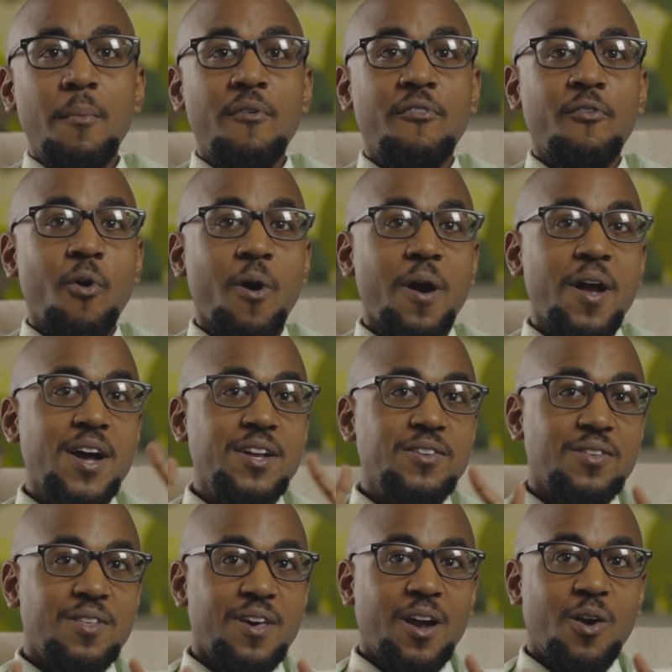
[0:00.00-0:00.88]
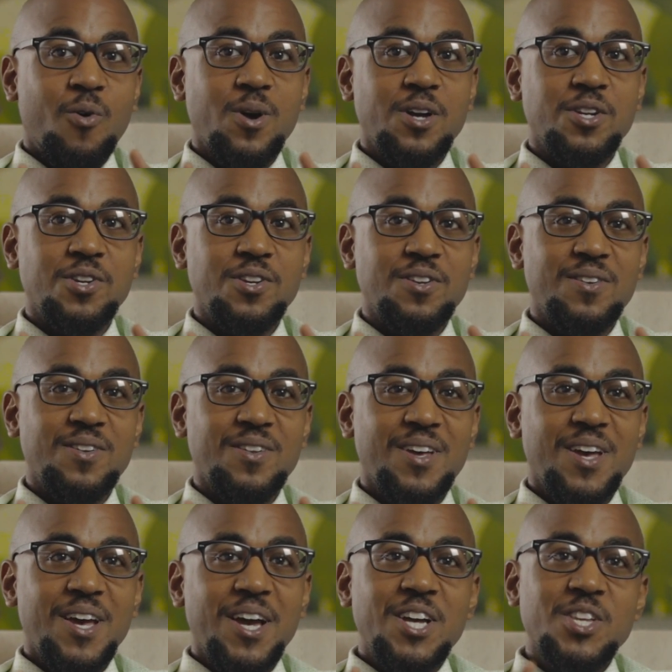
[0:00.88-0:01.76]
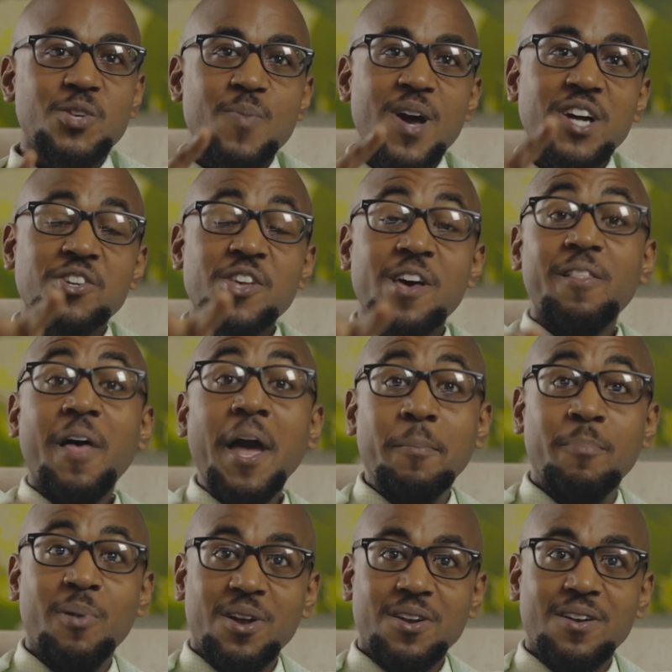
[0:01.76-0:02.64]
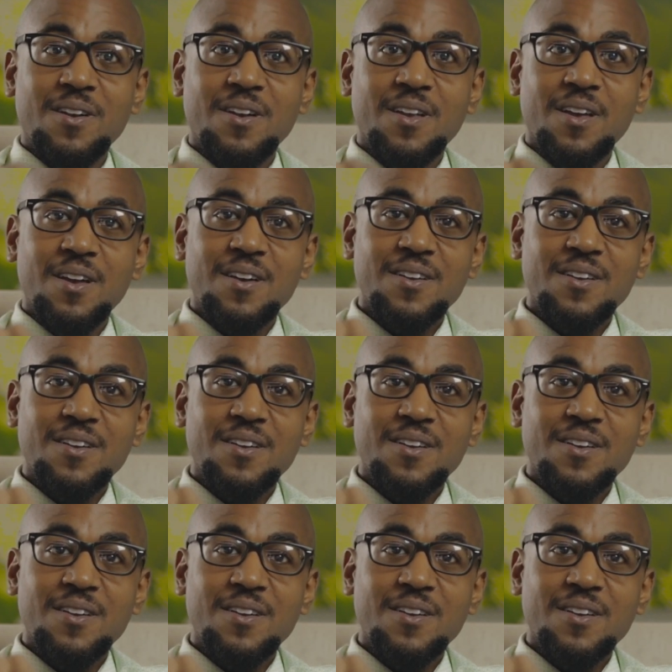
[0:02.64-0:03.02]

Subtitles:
Before I answer that question, smash that like button.